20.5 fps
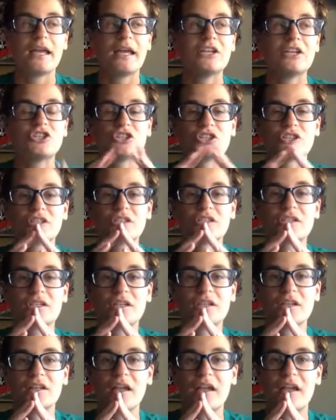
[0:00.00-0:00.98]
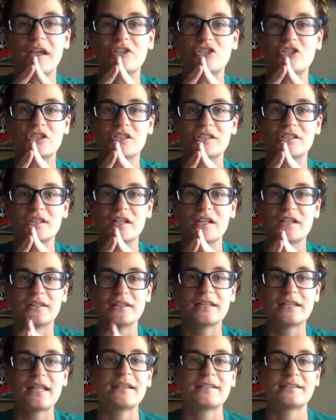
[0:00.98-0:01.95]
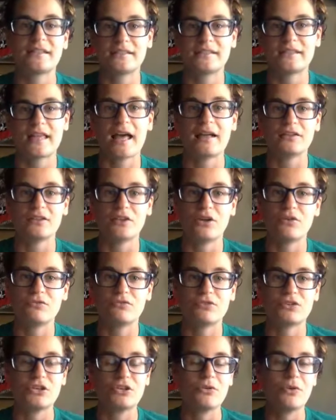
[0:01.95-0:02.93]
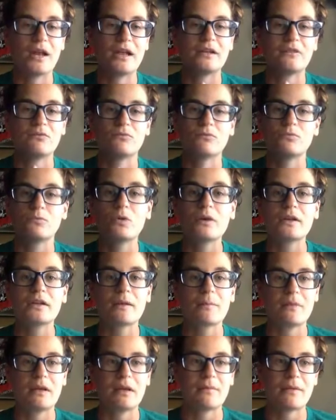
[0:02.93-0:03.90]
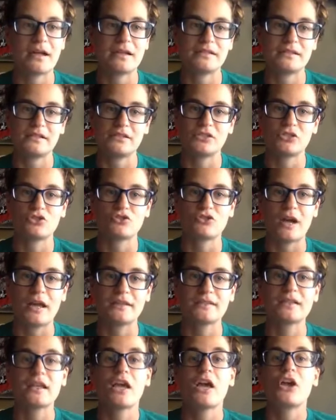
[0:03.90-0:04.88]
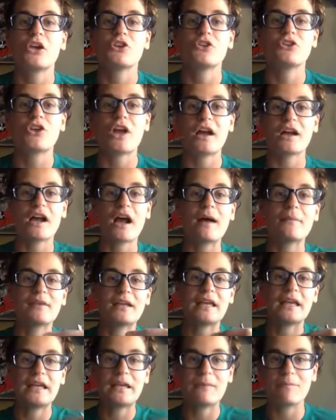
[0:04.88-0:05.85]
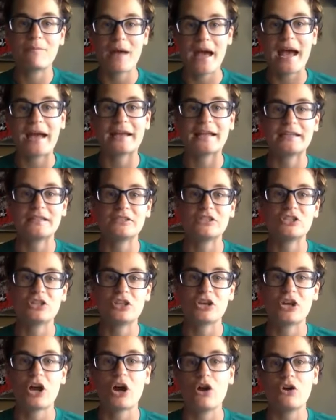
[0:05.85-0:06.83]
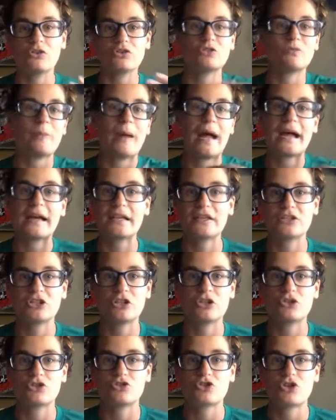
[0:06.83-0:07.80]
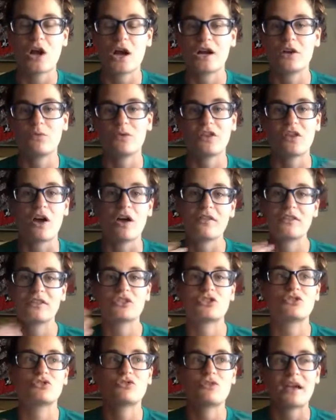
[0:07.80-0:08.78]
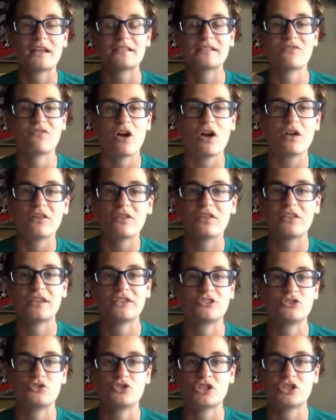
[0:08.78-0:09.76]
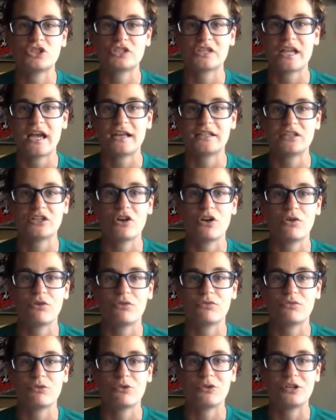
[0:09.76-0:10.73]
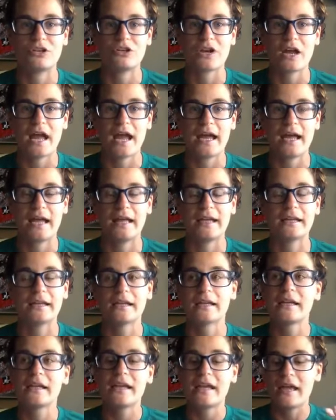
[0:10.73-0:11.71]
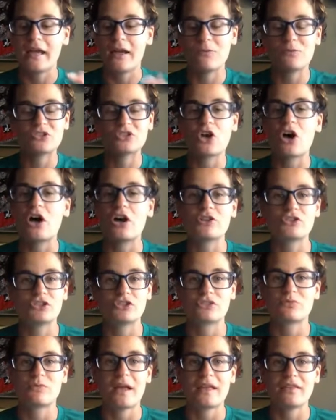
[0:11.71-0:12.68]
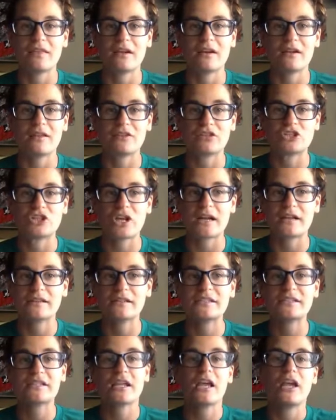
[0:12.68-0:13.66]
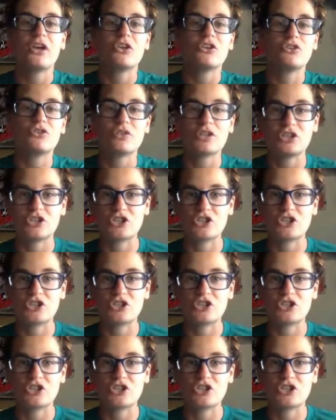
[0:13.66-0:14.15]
it just lessens that load for you, and it really minimizes stress. You're not coming back into the coach, back into your truck with all the stress of all the things you just had to go through in your head. It was all just right there on the checklist. You can